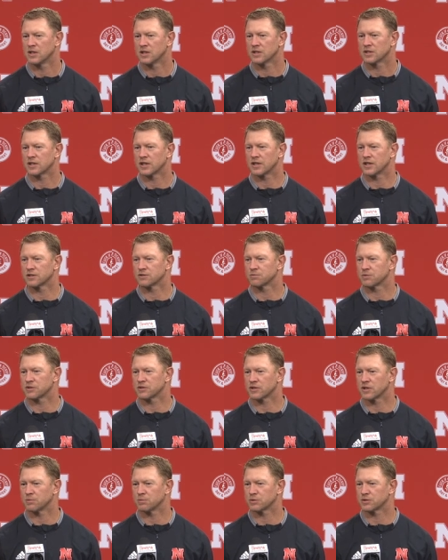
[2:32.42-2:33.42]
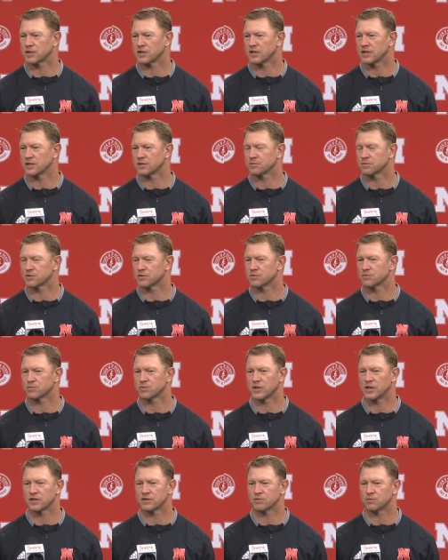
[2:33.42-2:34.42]
tight ends missed a couple times.
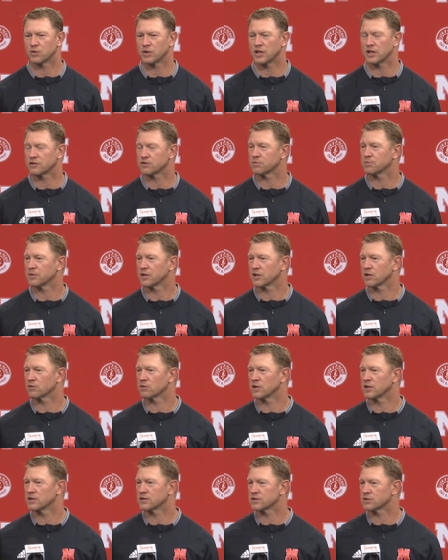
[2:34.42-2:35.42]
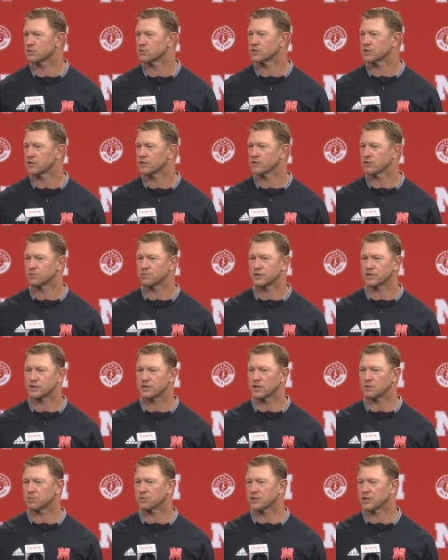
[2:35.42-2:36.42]
We had would have had some bigger runs, and receivers missed a
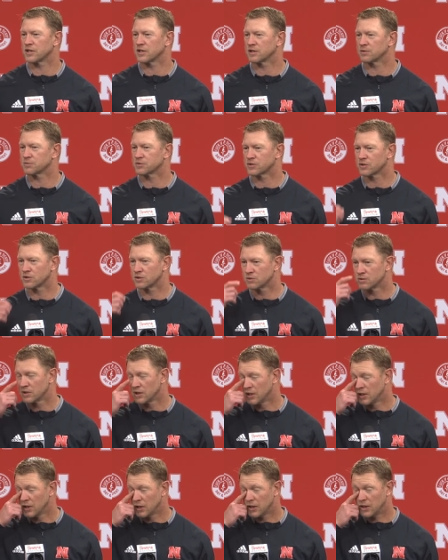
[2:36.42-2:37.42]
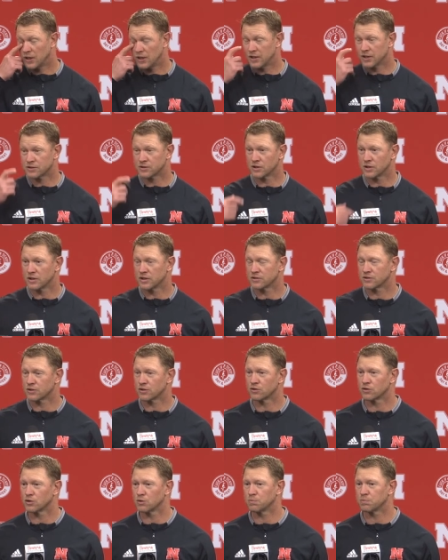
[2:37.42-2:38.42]
couple times. So uh, it's a it's a
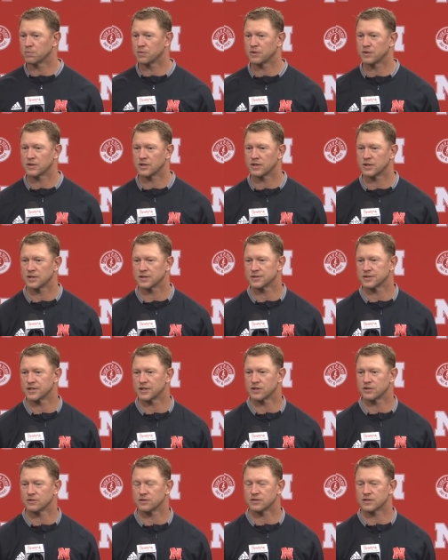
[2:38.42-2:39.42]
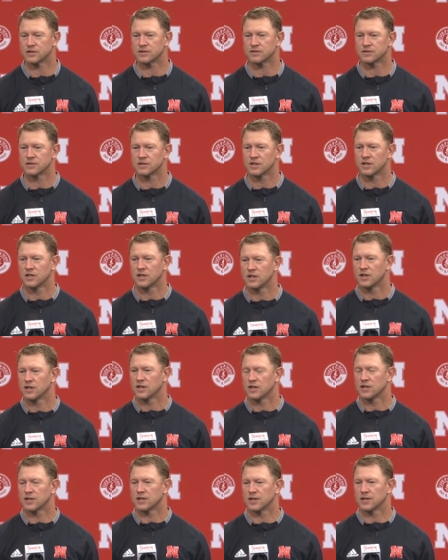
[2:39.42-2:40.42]
group uh, deal and.
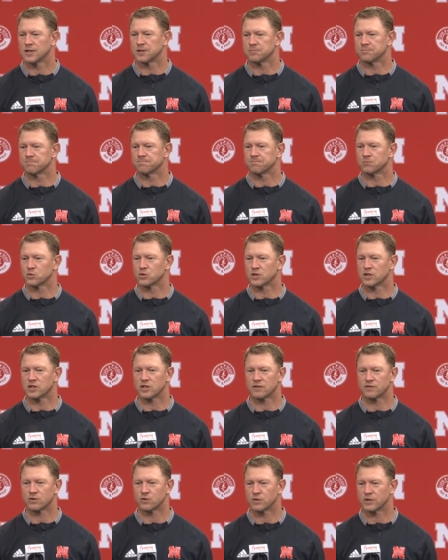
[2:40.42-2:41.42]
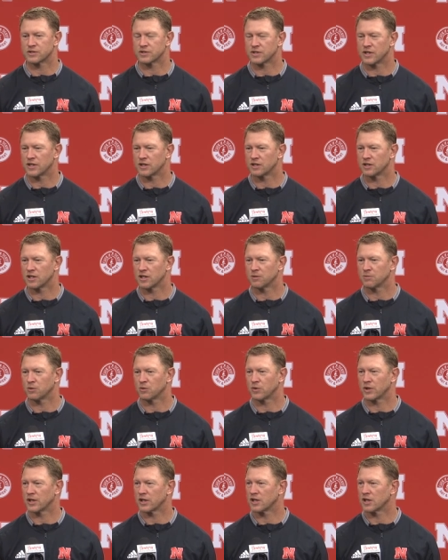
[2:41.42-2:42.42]
Um, was good enough to win Saturday, but
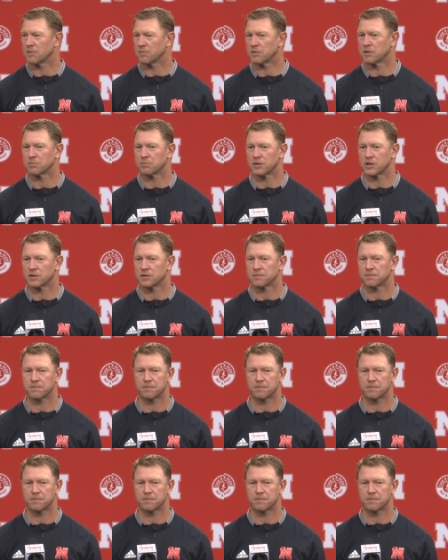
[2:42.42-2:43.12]
we got to keep getting better.